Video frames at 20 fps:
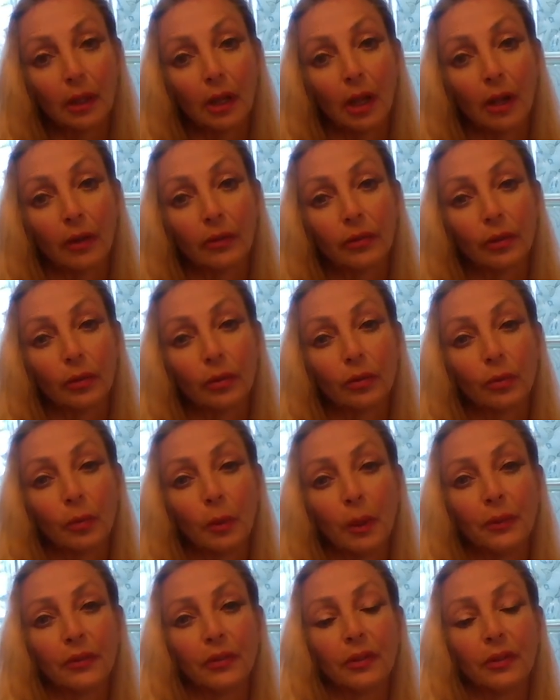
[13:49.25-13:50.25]
after
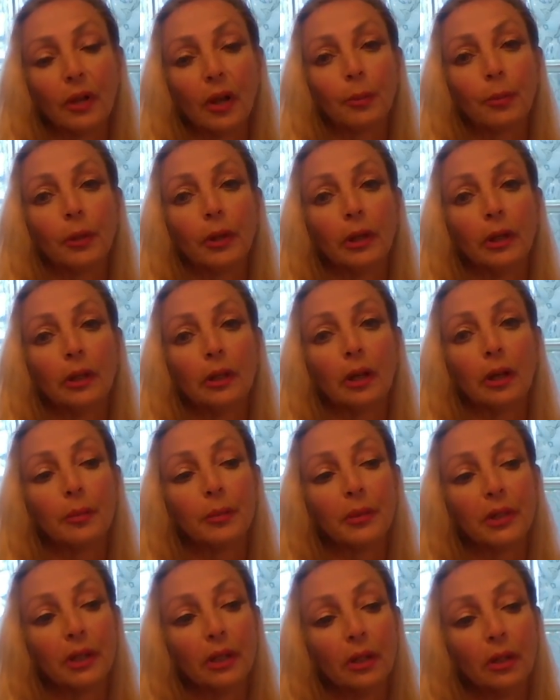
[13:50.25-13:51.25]
Swanson operated on
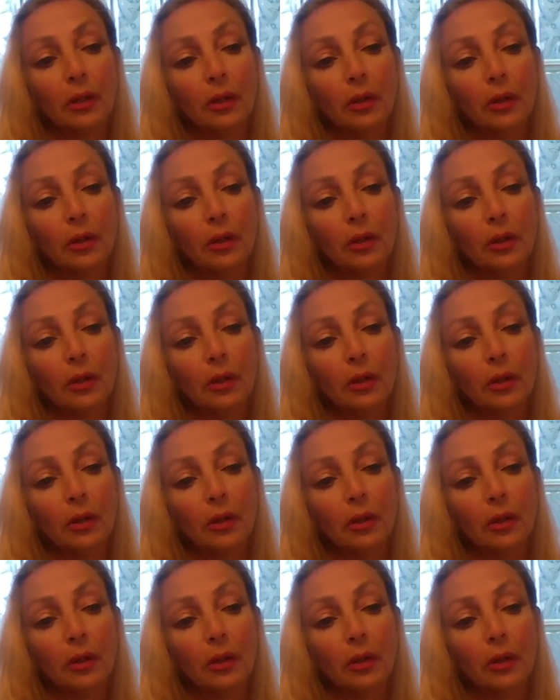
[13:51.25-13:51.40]
me.